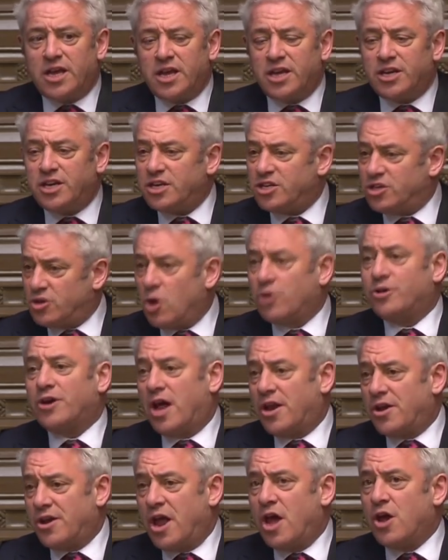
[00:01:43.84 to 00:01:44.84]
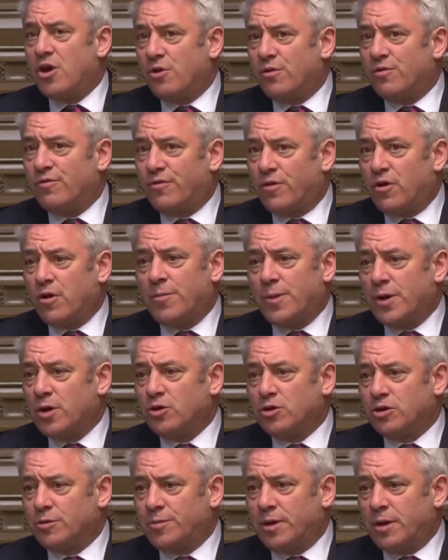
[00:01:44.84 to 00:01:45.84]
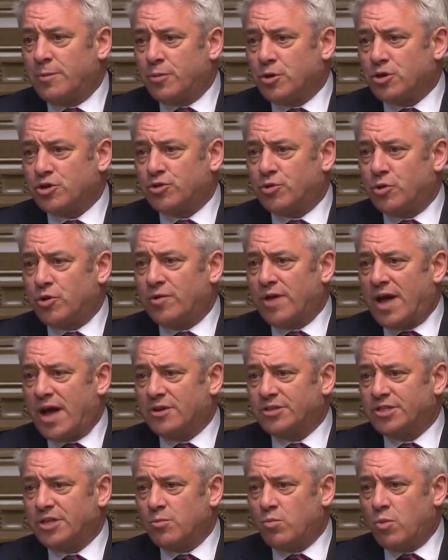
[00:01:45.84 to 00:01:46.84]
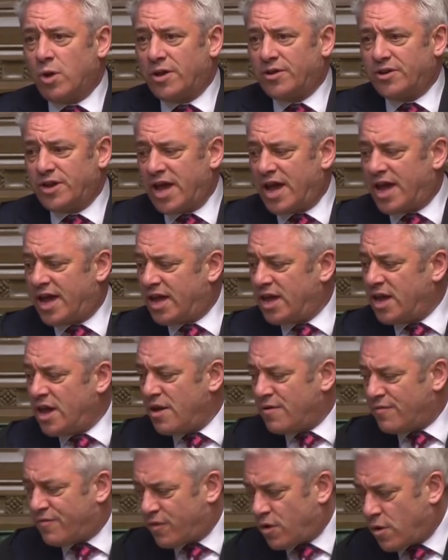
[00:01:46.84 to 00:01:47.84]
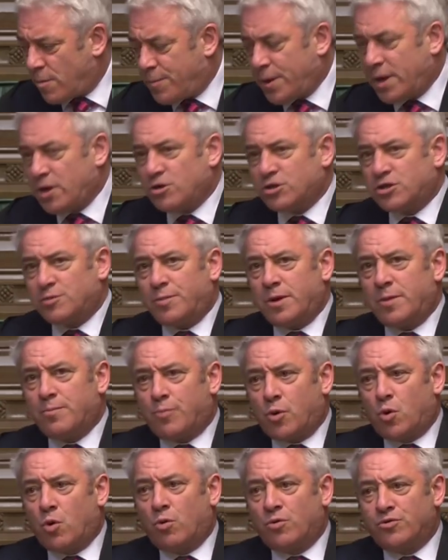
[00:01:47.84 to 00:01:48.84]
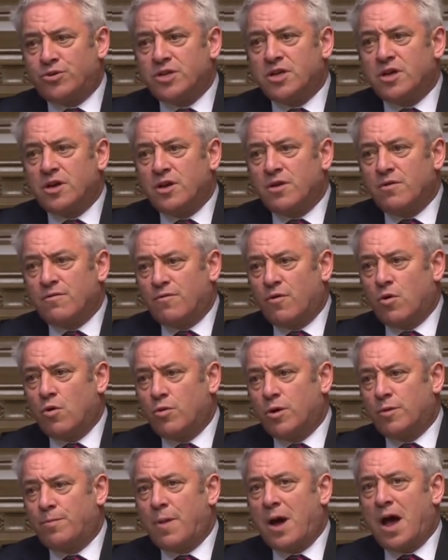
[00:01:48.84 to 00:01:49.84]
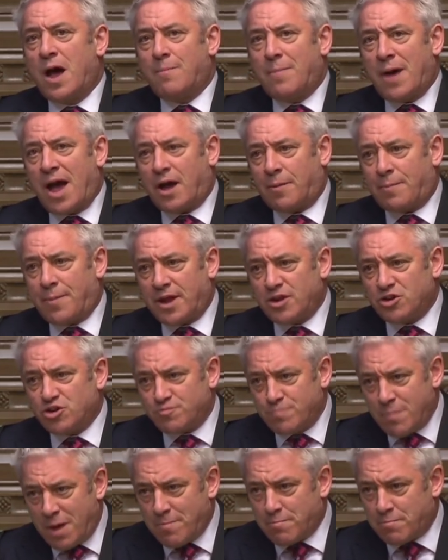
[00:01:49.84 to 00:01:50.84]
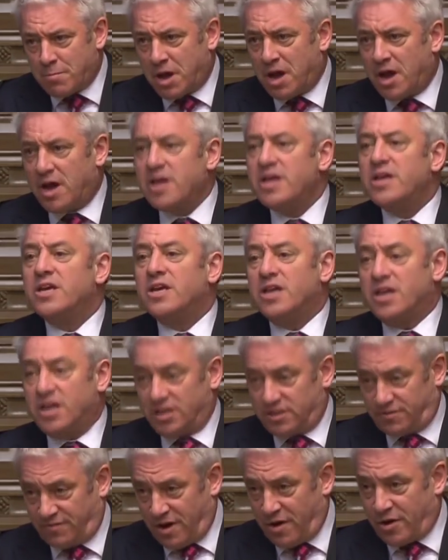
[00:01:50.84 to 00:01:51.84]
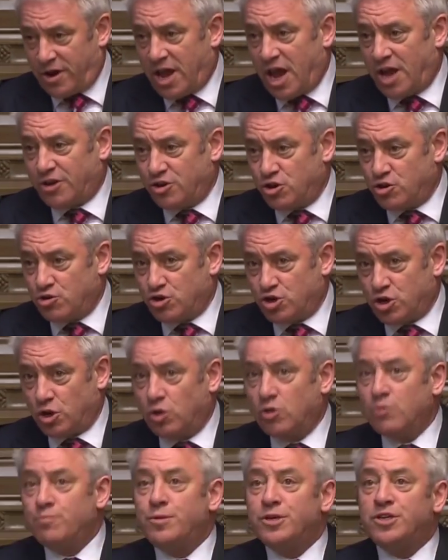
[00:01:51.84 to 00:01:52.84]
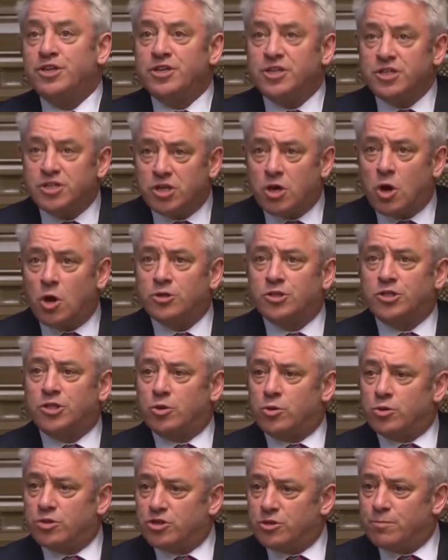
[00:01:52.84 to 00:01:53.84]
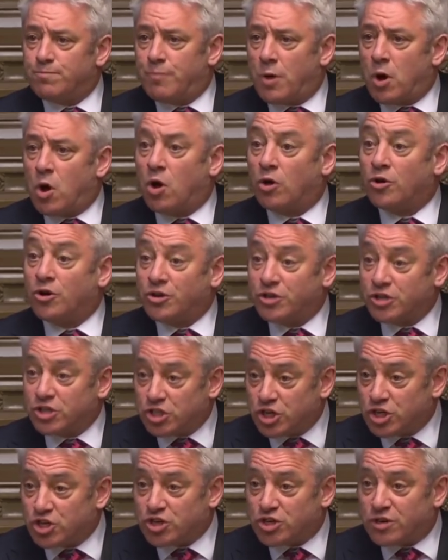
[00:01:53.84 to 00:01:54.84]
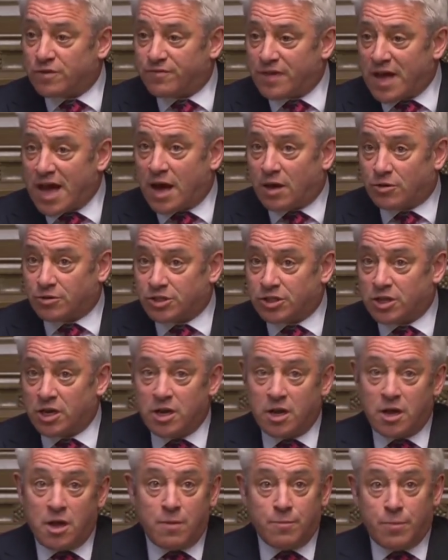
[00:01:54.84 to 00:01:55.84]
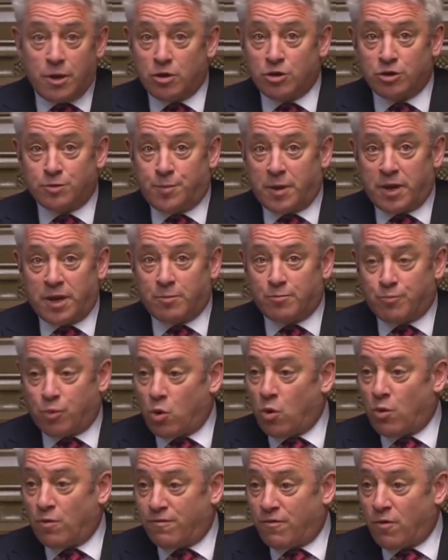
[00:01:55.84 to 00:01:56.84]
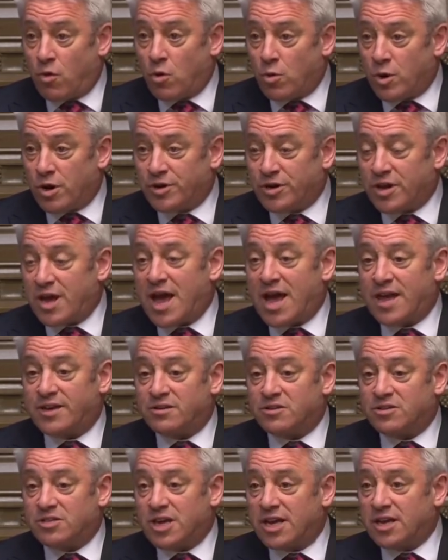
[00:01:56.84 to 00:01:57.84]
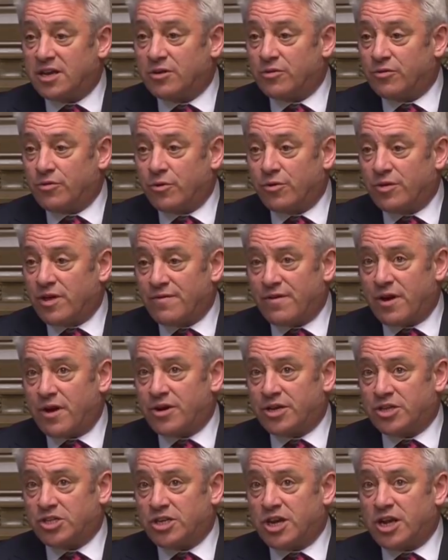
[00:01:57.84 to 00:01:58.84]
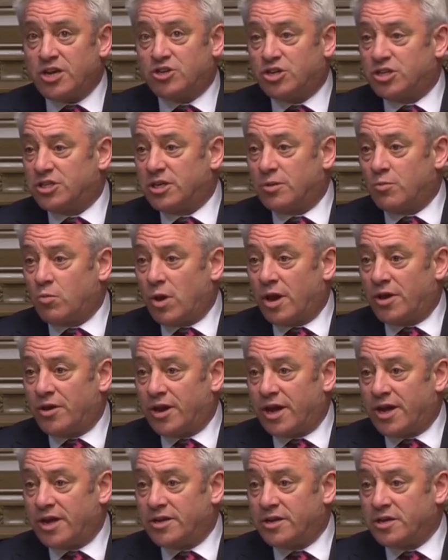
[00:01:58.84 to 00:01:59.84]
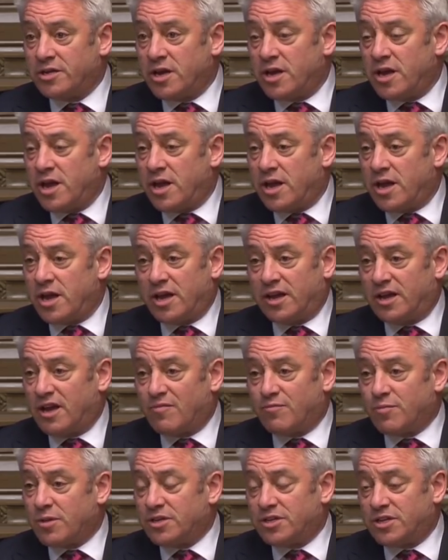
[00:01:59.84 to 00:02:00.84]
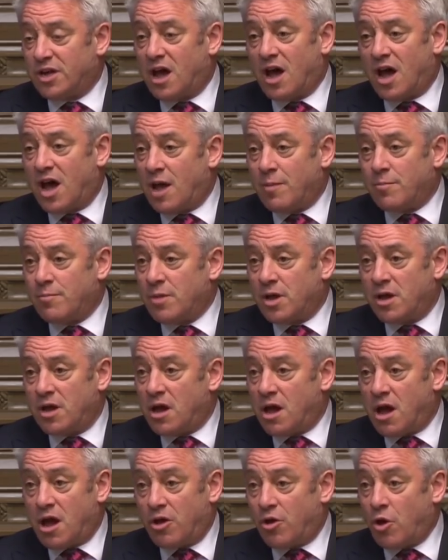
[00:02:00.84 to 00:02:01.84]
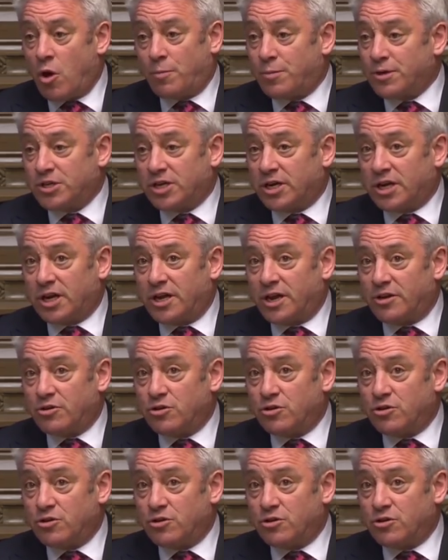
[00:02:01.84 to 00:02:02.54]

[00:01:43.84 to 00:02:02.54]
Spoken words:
it is not unknown for a bill to be pushed through the House in one day. For a bill to be brought forward by a backbench member is very unusual, but it is consequent upon a decision of the House. Bills being brought forward and taken through their various stages in one day in government time are not particularly